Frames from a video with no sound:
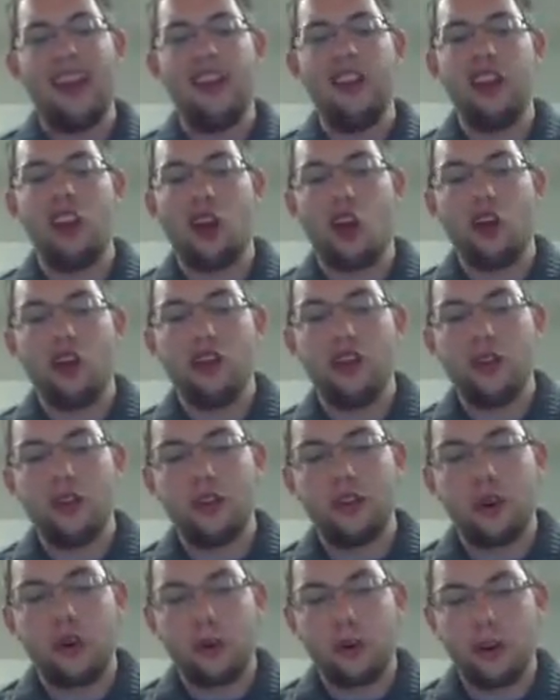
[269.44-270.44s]
and the
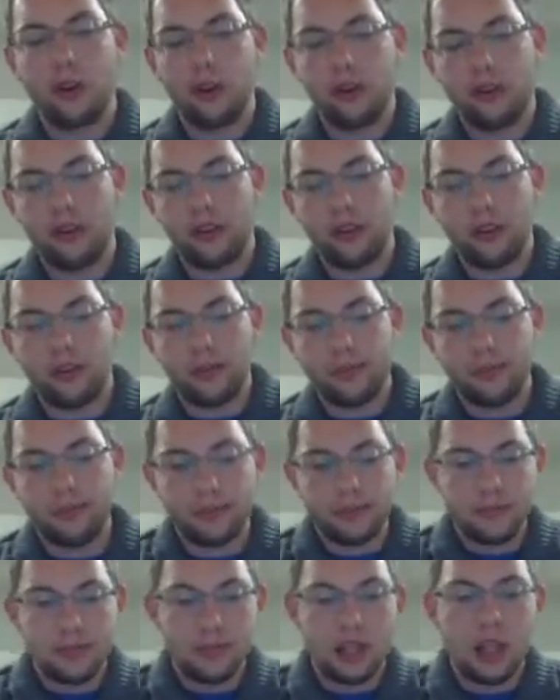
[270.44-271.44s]
archosaurs.
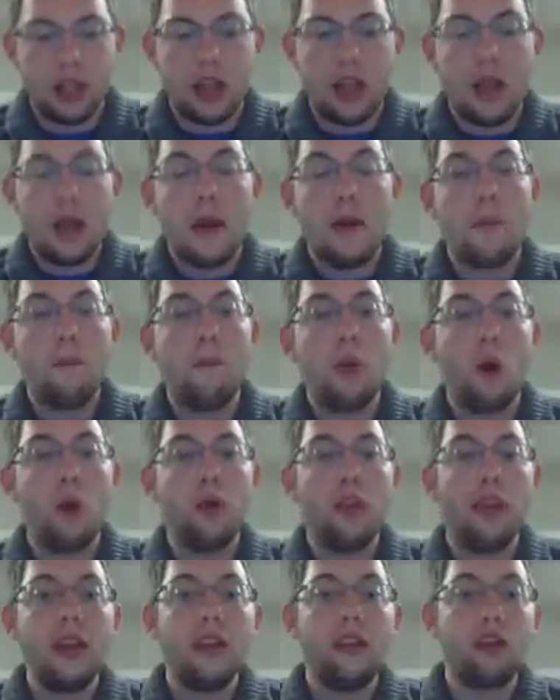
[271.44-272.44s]

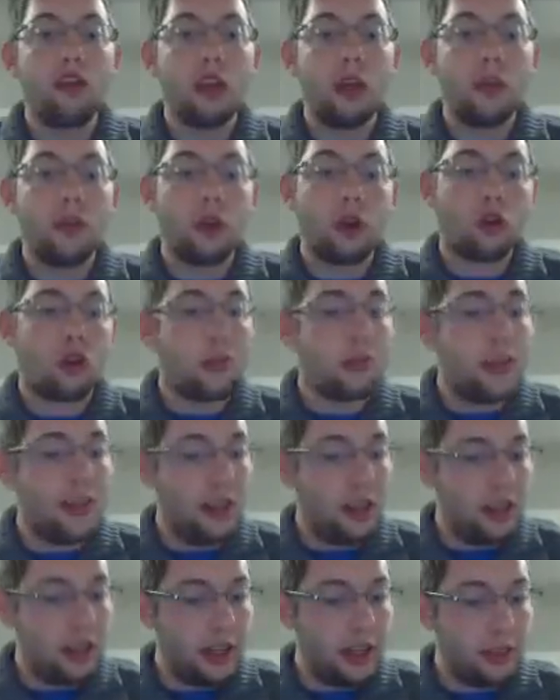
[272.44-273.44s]
Both these groups are
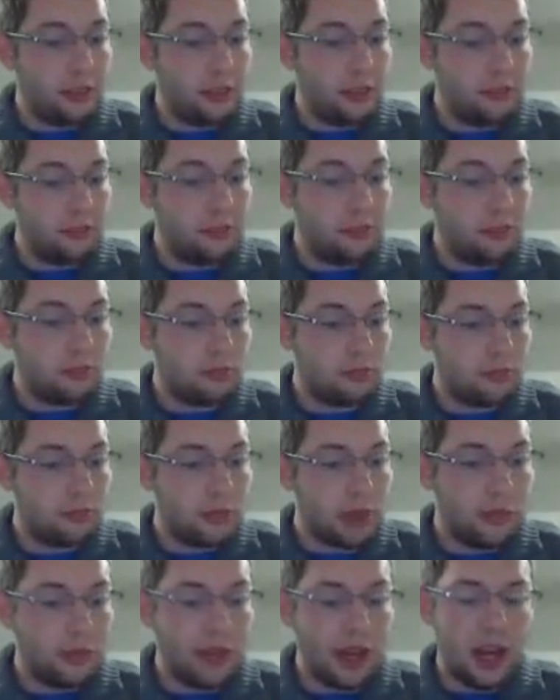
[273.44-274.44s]
reptilian
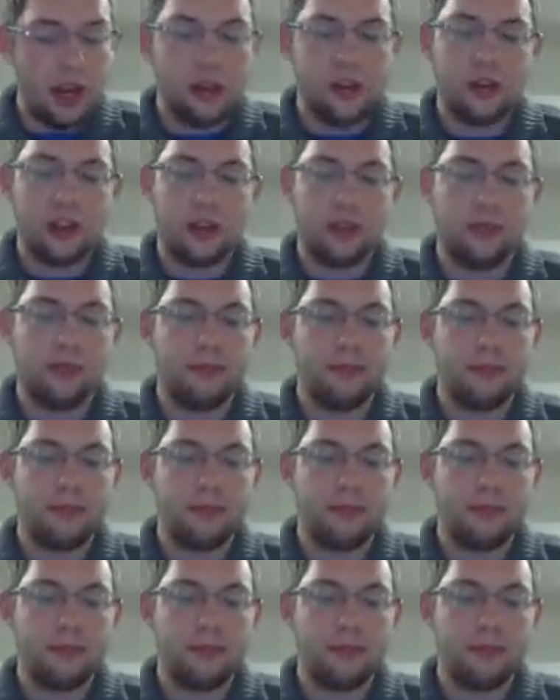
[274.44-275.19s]
of nature.